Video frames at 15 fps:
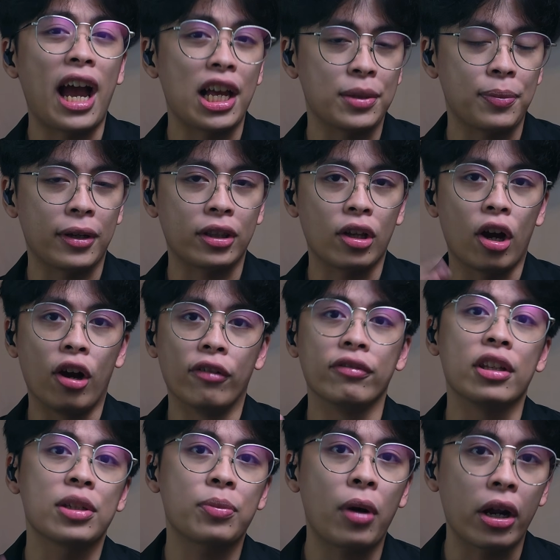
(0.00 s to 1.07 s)
aspect of
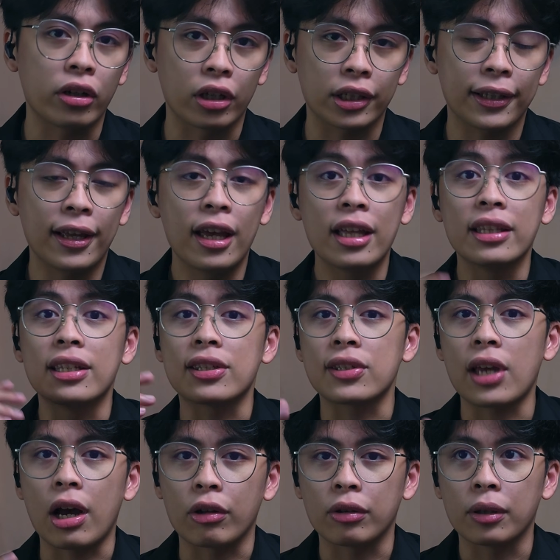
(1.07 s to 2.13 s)
this product, the
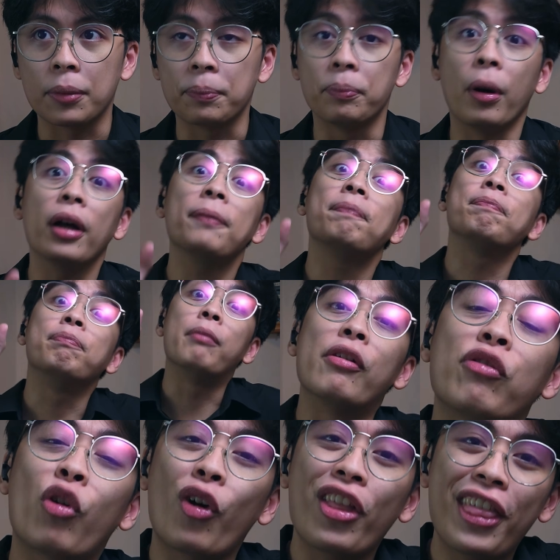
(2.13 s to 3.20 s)
sound. But
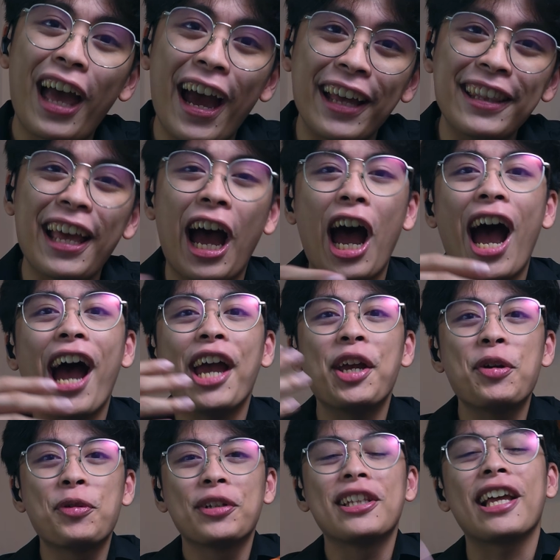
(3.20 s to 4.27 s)
before that, I
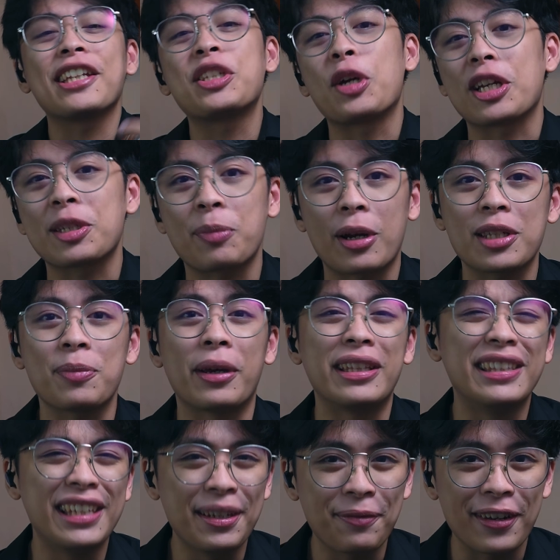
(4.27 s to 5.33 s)
would like to express my
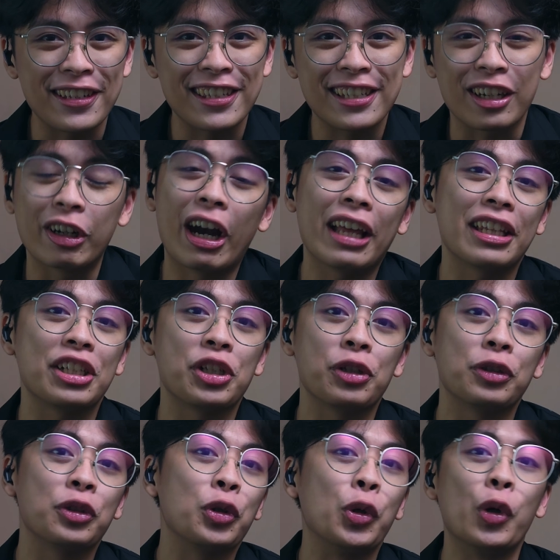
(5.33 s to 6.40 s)
deepest
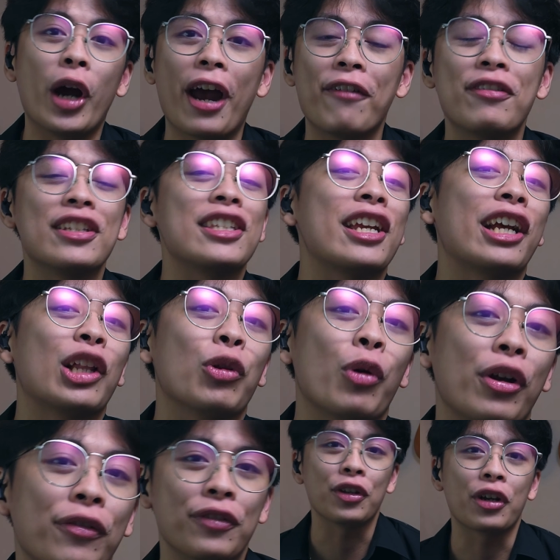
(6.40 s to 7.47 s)
gratitude to every single
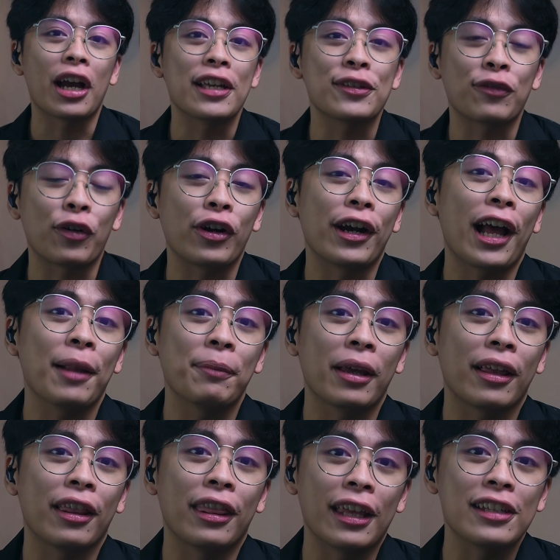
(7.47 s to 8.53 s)
one of you guys for
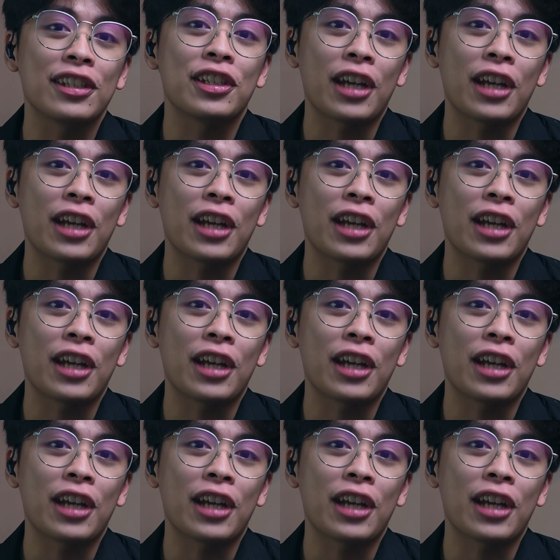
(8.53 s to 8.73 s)
helping this